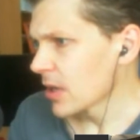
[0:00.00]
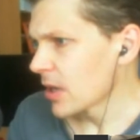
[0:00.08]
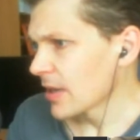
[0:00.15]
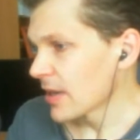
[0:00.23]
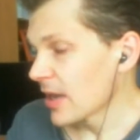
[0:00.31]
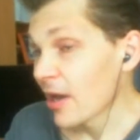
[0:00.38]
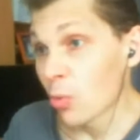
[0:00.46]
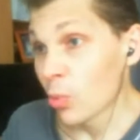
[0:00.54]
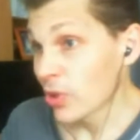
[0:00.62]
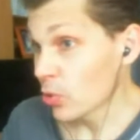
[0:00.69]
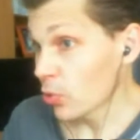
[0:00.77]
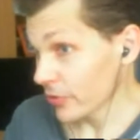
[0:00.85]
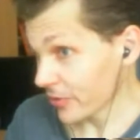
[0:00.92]
Now,
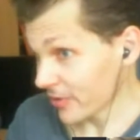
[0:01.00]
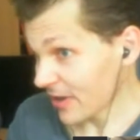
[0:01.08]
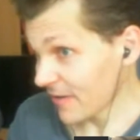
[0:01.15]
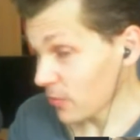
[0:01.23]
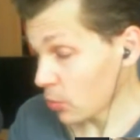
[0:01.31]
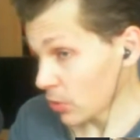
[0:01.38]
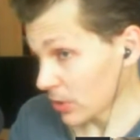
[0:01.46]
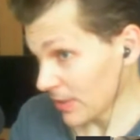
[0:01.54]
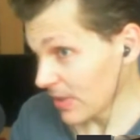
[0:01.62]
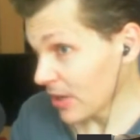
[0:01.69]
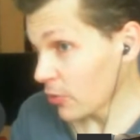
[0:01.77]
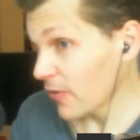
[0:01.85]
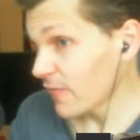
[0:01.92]
we also have a
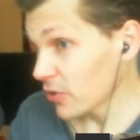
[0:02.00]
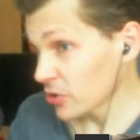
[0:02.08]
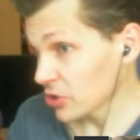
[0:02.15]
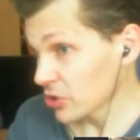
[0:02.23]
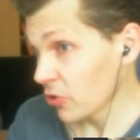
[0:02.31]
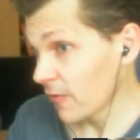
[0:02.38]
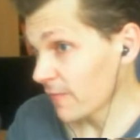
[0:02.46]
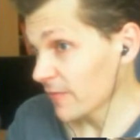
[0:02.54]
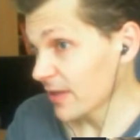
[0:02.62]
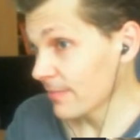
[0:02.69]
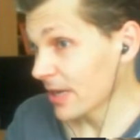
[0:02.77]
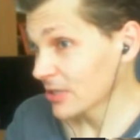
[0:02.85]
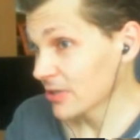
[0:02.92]
preliminary version of
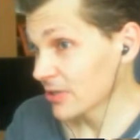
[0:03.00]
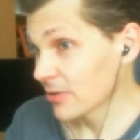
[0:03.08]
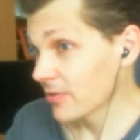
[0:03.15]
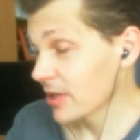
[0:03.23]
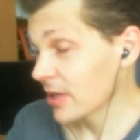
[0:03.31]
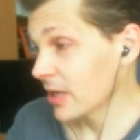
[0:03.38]
the patch notes,